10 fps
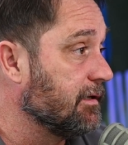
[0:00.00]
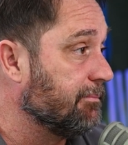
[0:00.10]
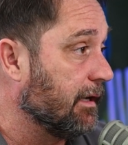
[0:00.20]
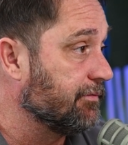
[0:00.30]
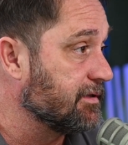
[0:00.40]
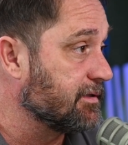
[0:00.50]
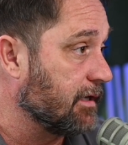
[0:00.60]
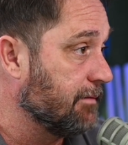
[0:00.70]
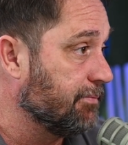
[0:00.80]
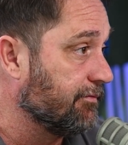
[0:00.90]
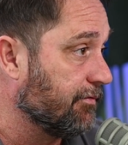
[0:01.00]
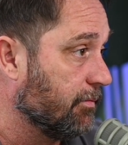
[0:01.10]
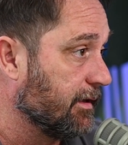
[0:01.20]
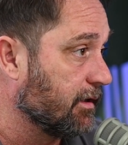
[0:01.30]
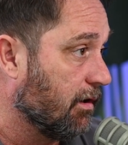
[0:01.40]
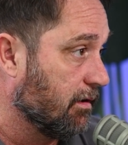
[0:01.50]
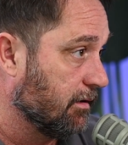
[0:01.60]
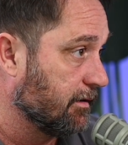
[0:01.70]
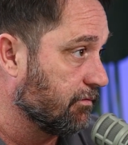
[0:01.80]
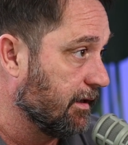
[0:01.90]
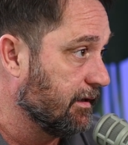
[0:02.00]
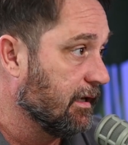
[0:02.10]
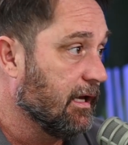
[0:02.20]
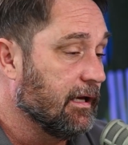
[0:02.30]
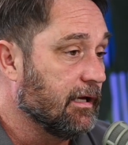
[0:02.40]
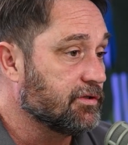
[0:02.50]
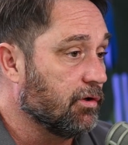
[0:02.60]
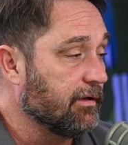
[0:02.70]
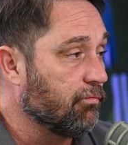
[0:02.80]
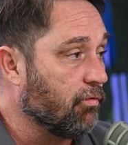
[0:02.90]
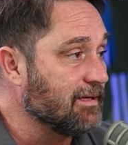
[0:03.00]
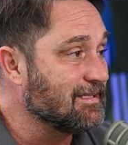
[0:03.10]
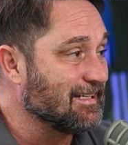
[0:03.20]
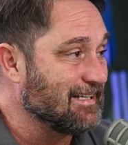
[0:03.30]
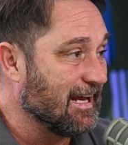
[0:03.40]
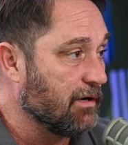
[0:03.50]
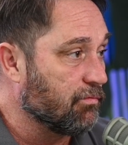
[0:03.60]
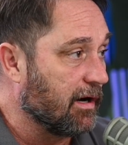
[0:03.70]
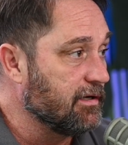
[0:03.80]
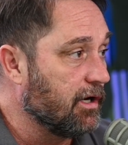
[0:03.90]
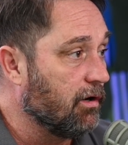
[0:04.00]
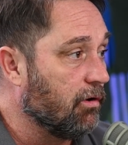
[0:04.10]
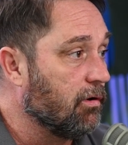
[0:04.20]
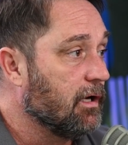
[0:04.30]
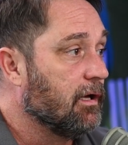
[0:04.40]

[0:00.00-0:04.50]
about this type of fermented garlic, right? It's only once a day, where I know